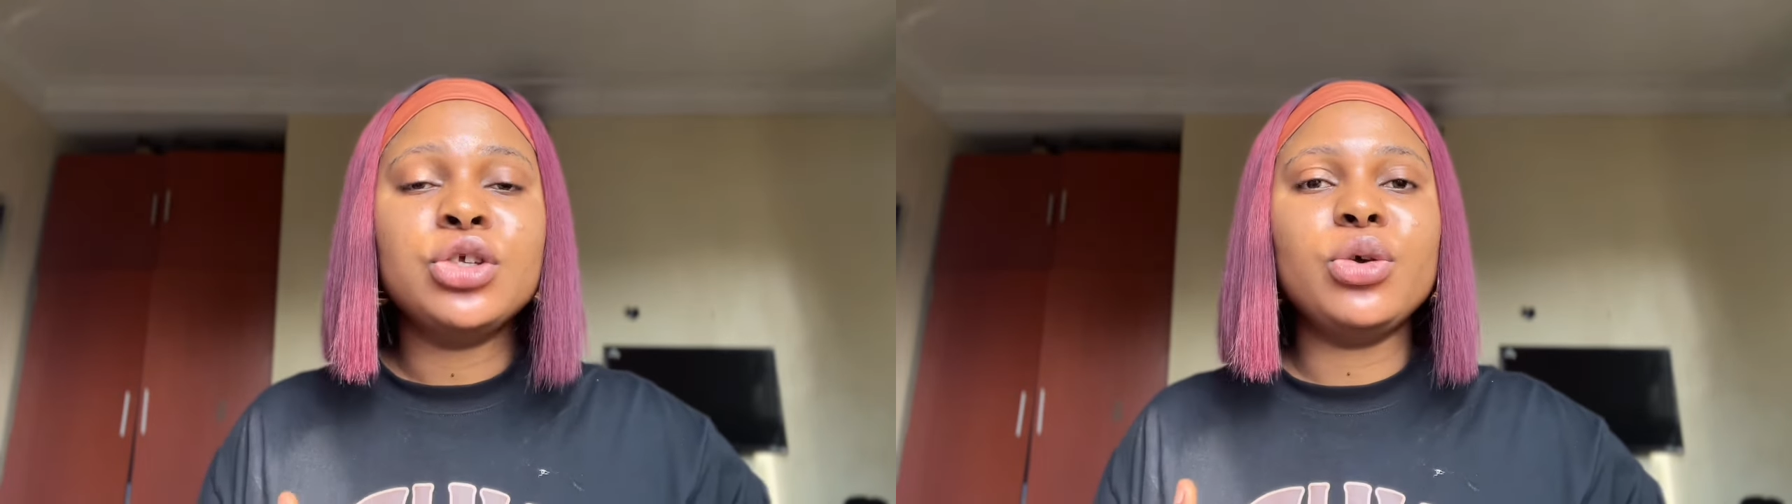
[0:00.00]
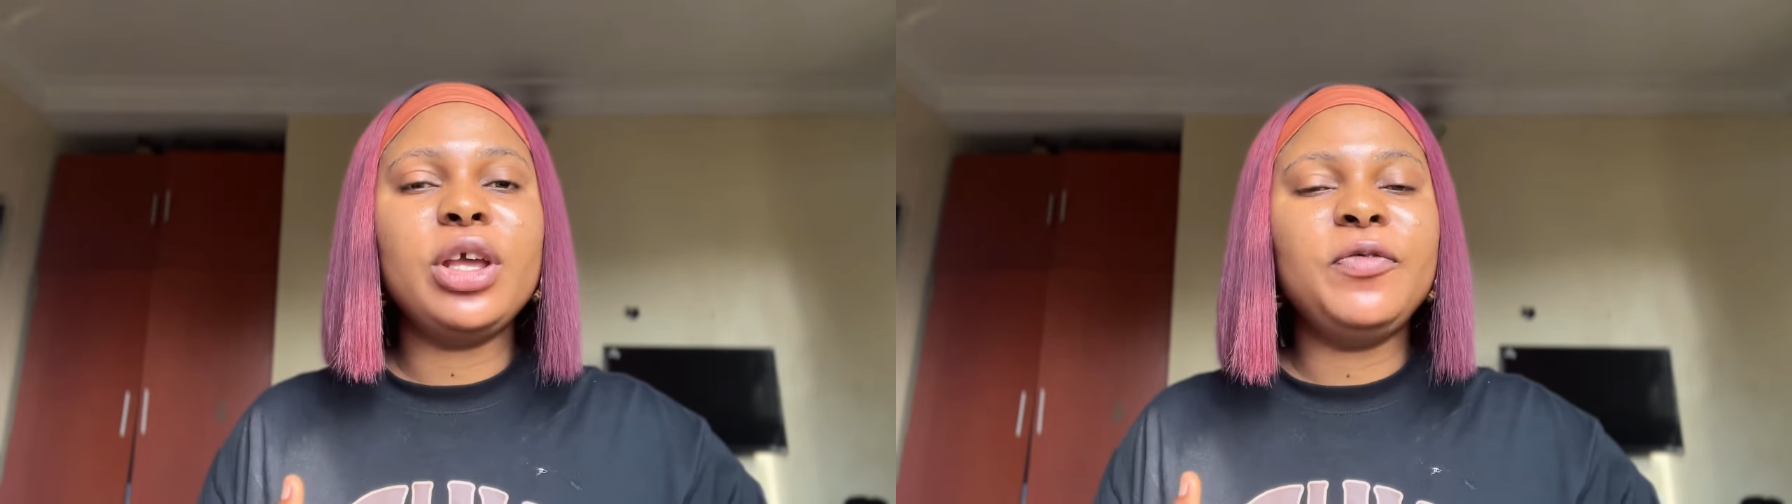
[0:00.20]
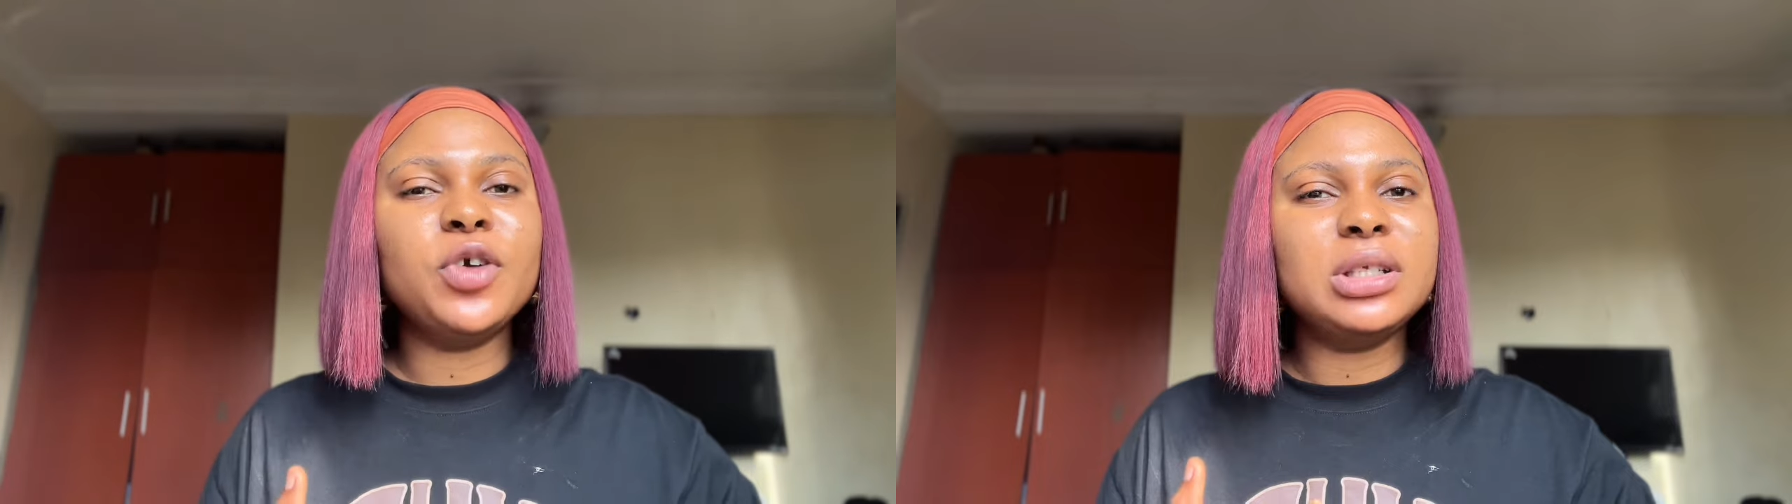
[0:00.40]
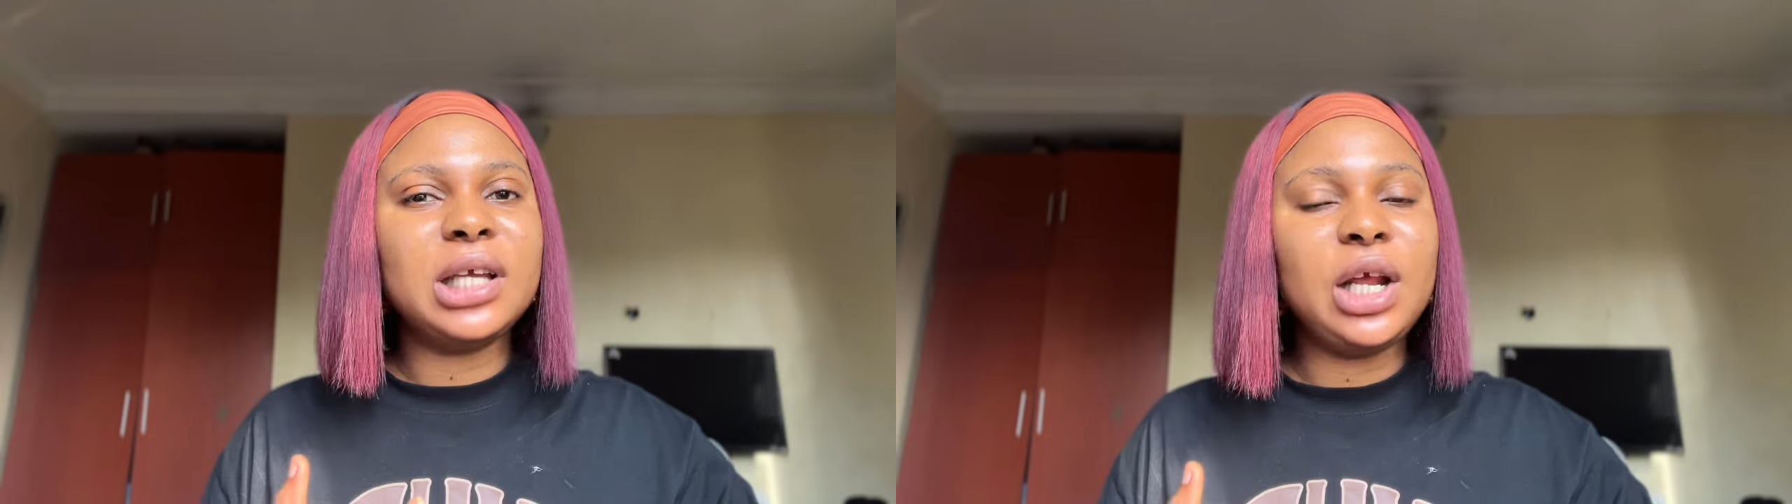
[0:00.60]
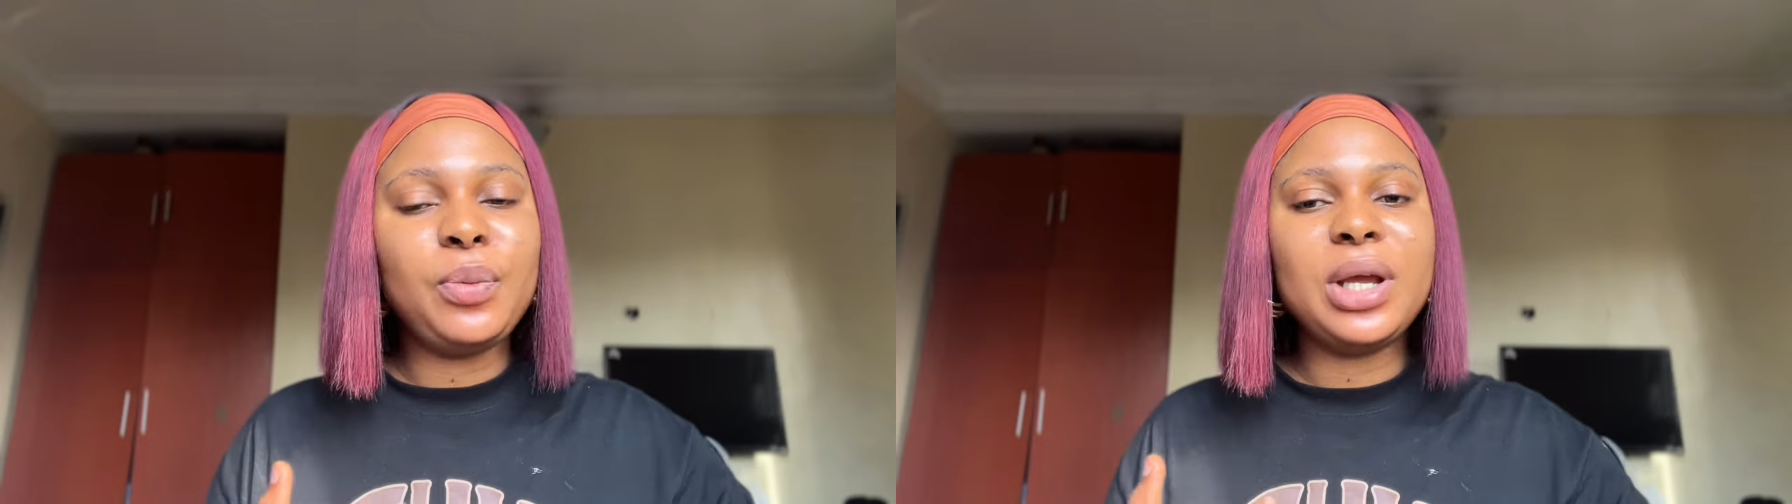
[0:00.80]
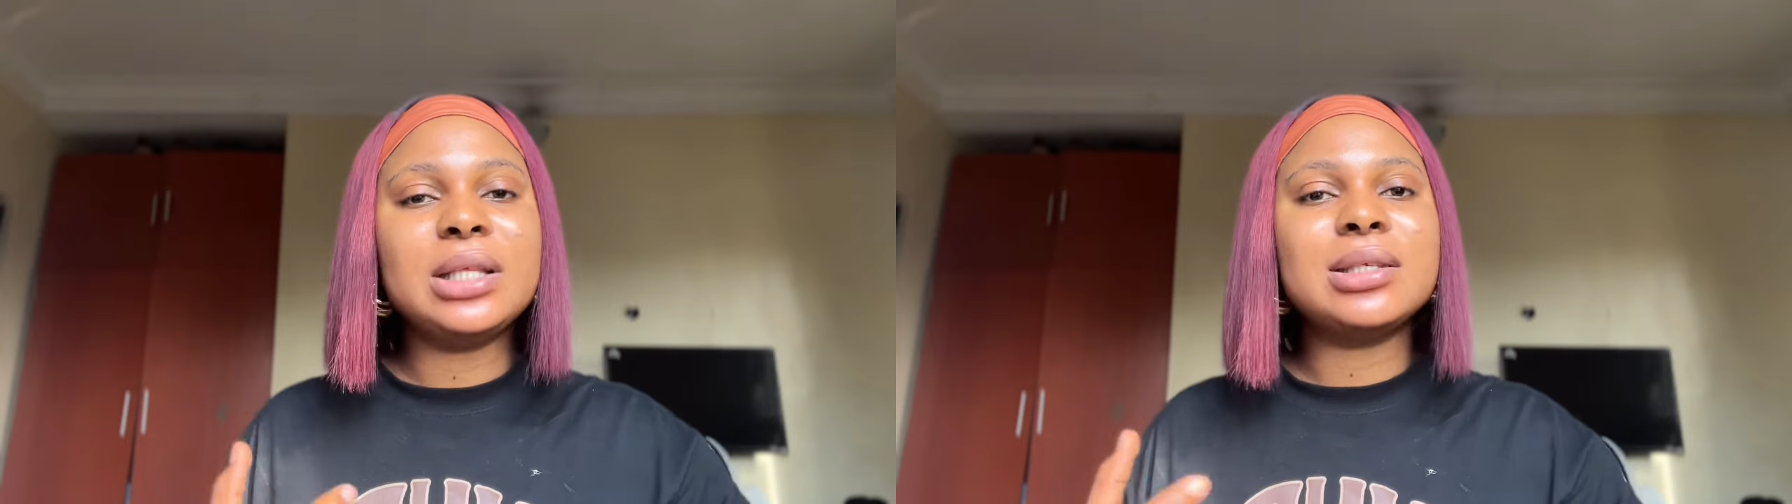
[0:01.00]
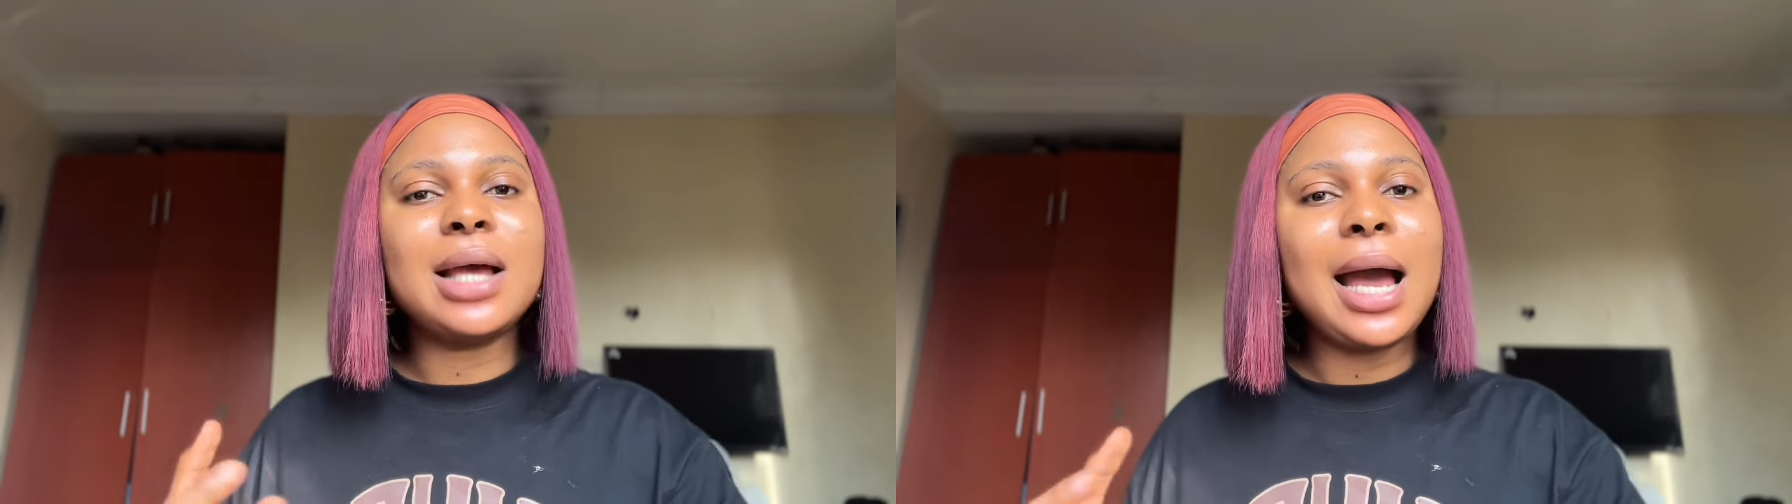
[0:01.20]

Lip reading: So if you're dealing with